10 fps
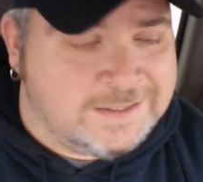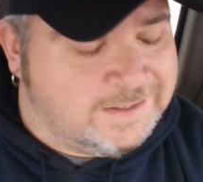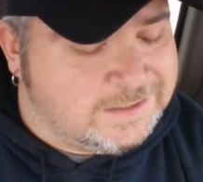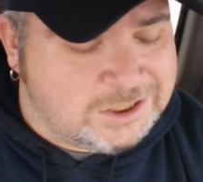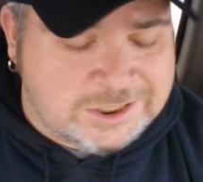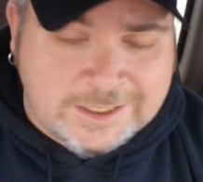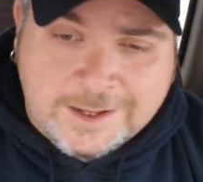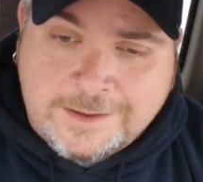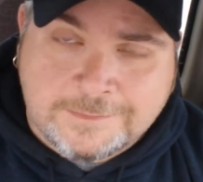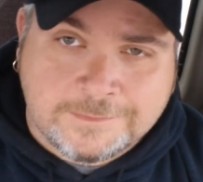clean this shit
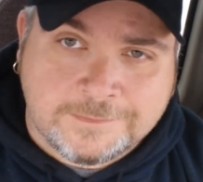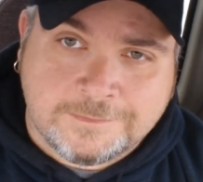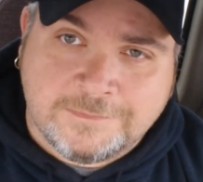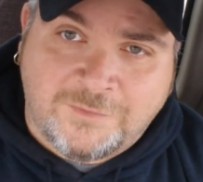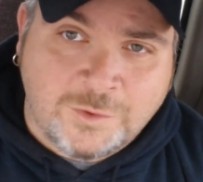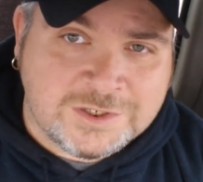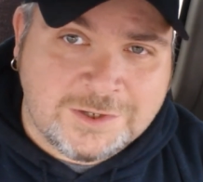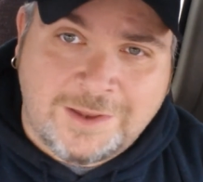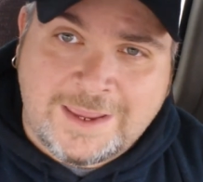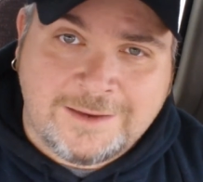up before it's
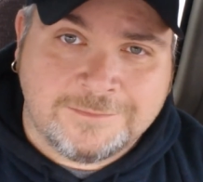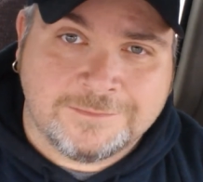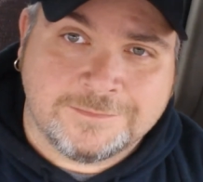too late.